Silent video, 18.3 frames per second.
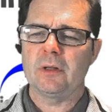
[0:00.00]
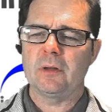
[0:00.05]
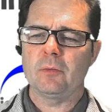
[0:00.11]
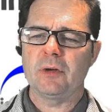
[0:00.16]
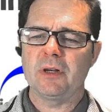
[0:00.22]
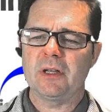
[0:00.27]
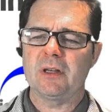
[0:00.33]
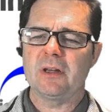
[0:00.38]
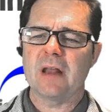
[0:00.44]

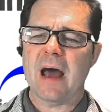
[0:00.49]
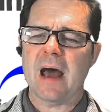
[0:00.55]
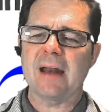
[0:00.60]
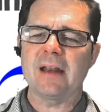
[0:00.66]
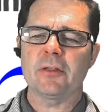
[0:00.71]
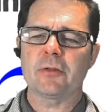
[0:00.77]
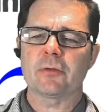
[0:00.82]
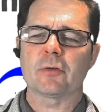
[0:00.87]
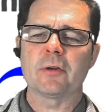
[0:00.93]
did
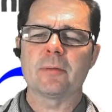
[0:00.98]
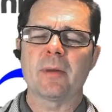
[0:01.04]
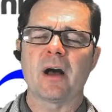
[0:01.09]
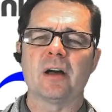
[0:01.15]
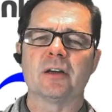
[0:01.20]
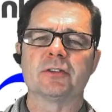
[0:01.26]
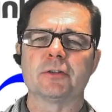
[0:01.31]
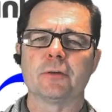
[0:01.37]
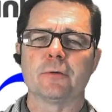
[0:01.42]
93
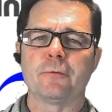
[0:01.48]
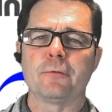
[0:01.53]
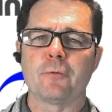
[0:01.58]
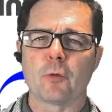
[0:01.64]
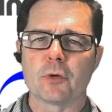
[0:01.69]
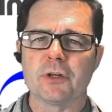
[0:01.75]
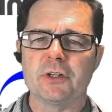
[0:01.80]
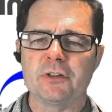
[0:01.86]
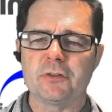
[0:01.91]
miles of
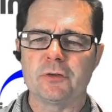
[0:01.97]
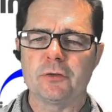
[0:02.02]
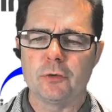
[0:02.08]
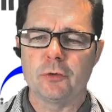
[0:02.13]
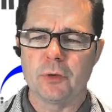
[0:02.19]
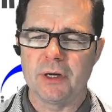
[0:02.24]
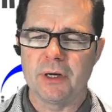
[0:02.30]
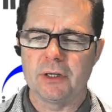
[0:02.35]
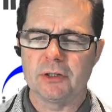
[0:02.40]

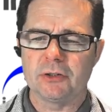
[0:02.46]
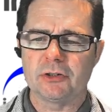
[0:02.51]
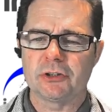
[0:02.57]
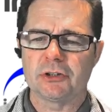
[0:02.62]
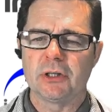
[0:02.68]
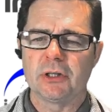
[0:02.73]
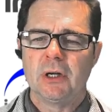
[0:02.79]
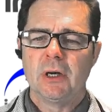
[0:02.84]
42-inch